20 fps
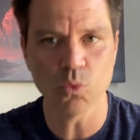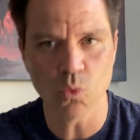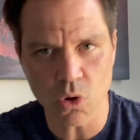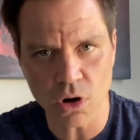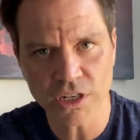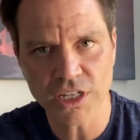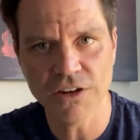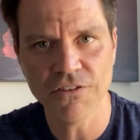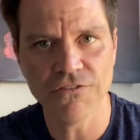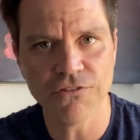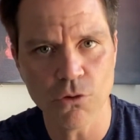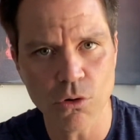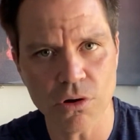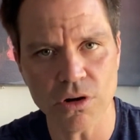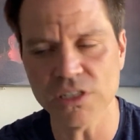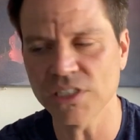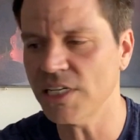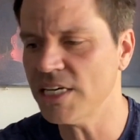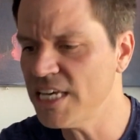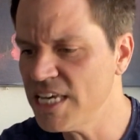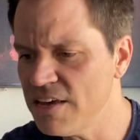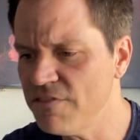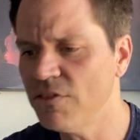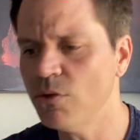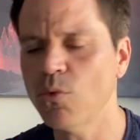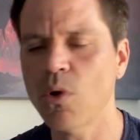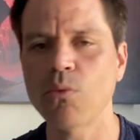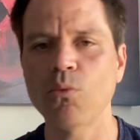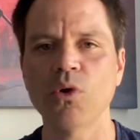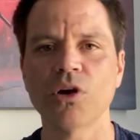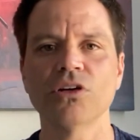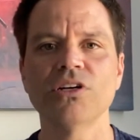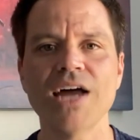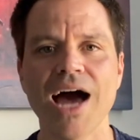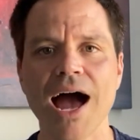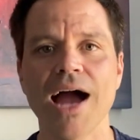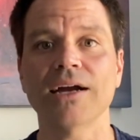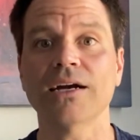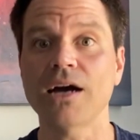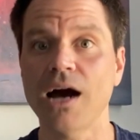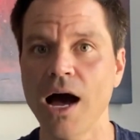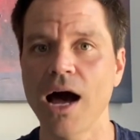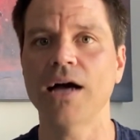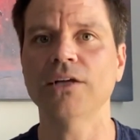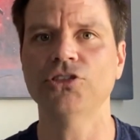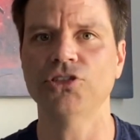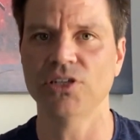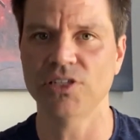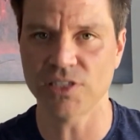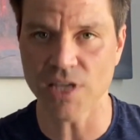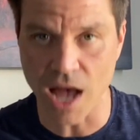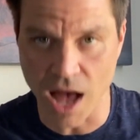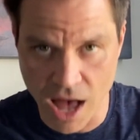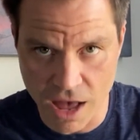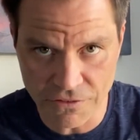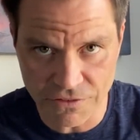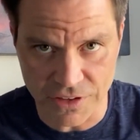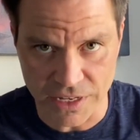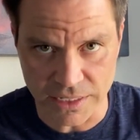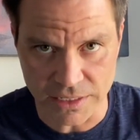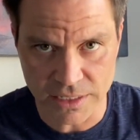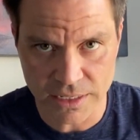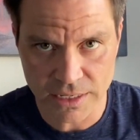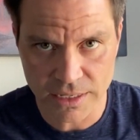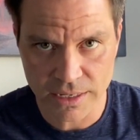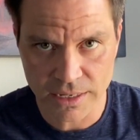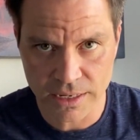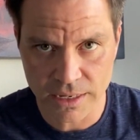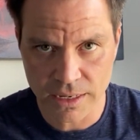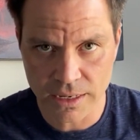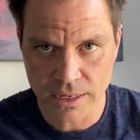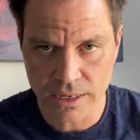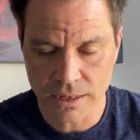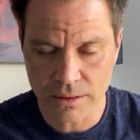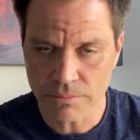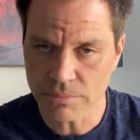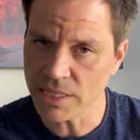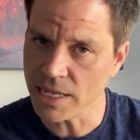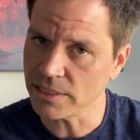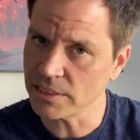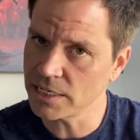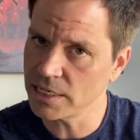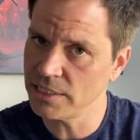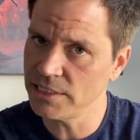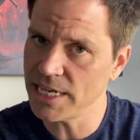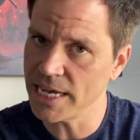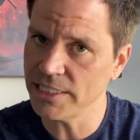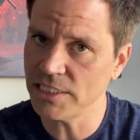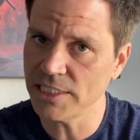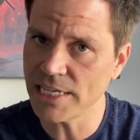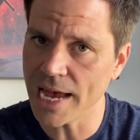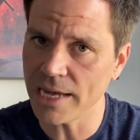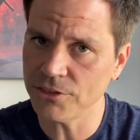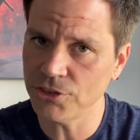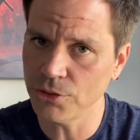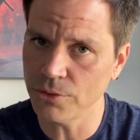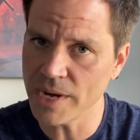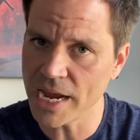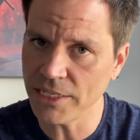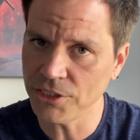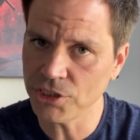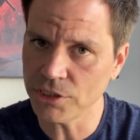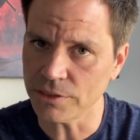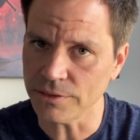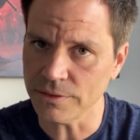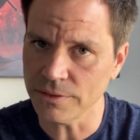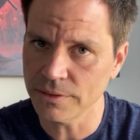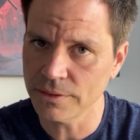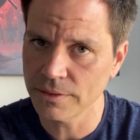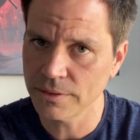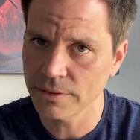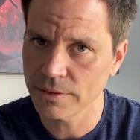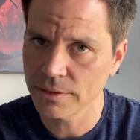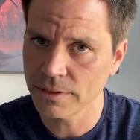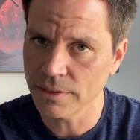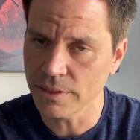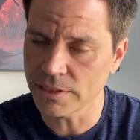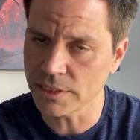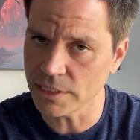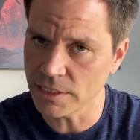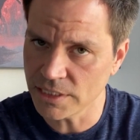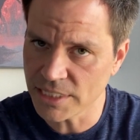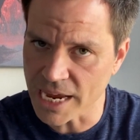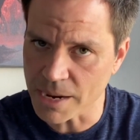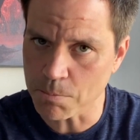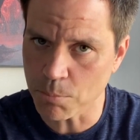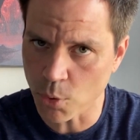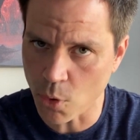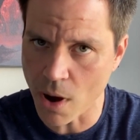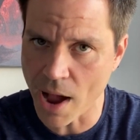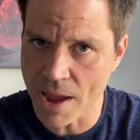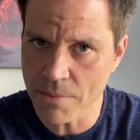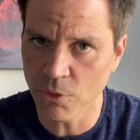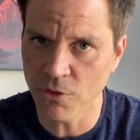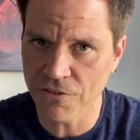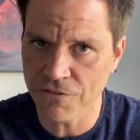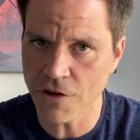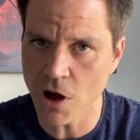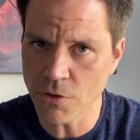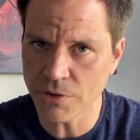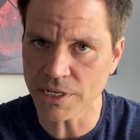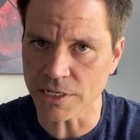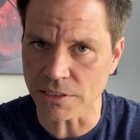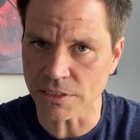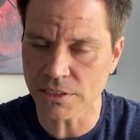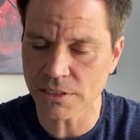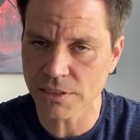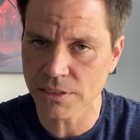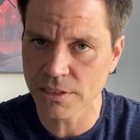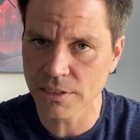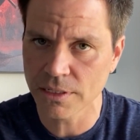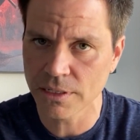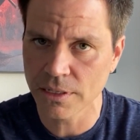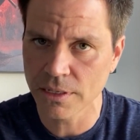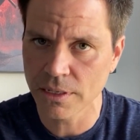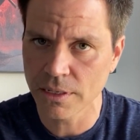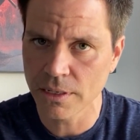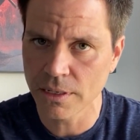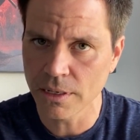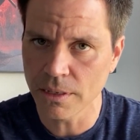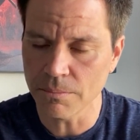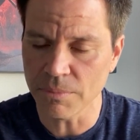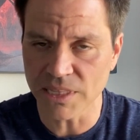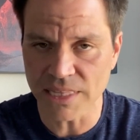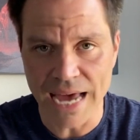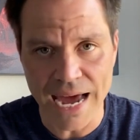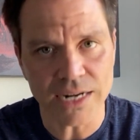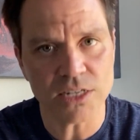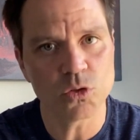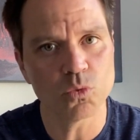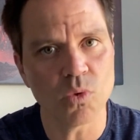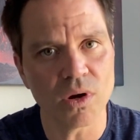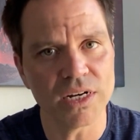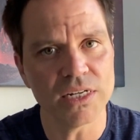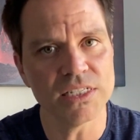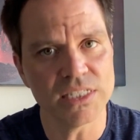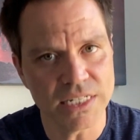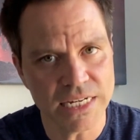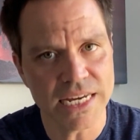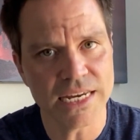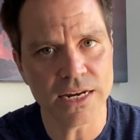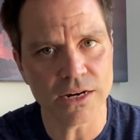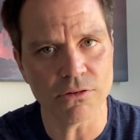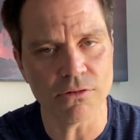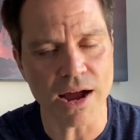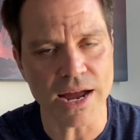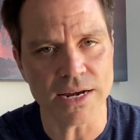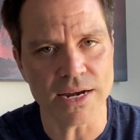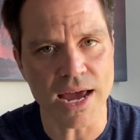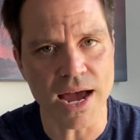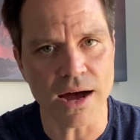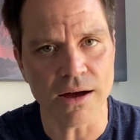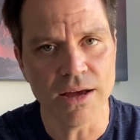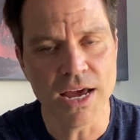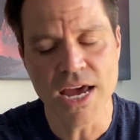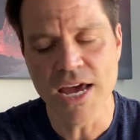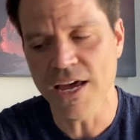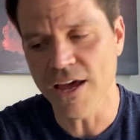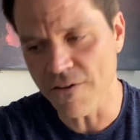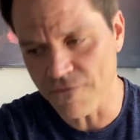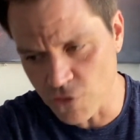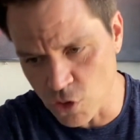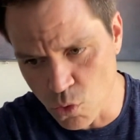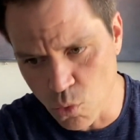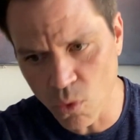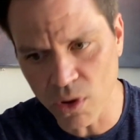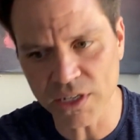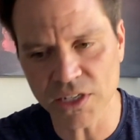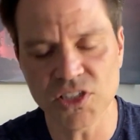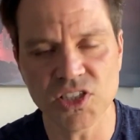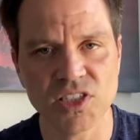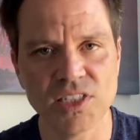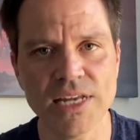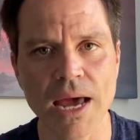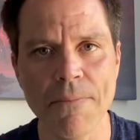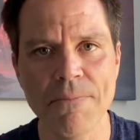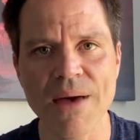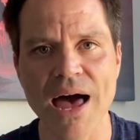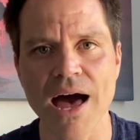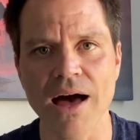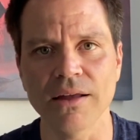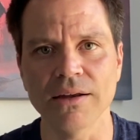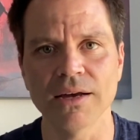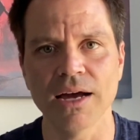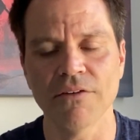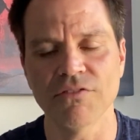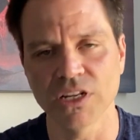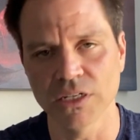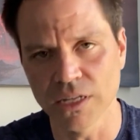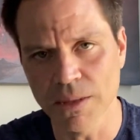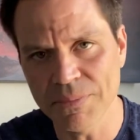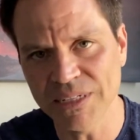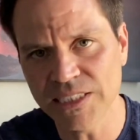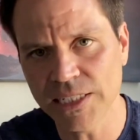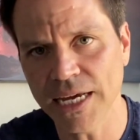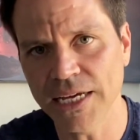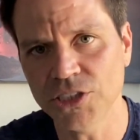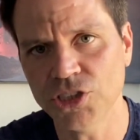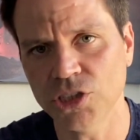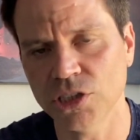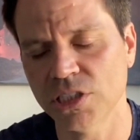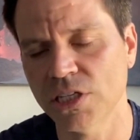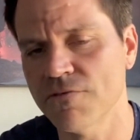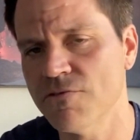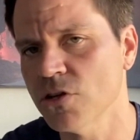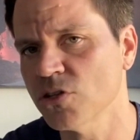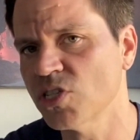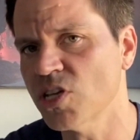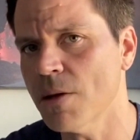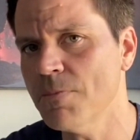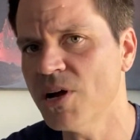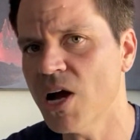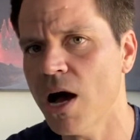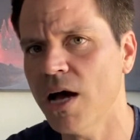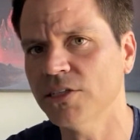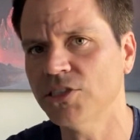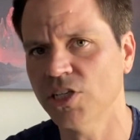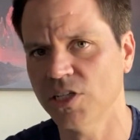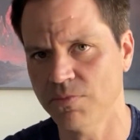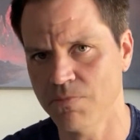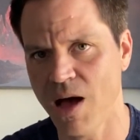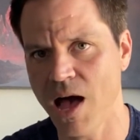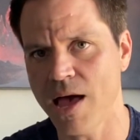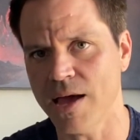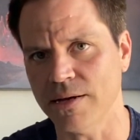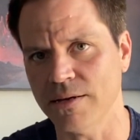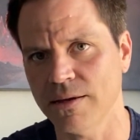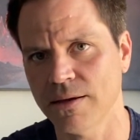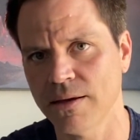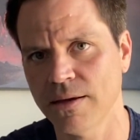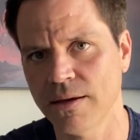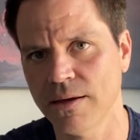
working for us, even when we're not conscious of it. But that's going to take saturation. It's going to take primal focus. But that is what is needed right now. If you want to step out of the limitations of your subconscious mind,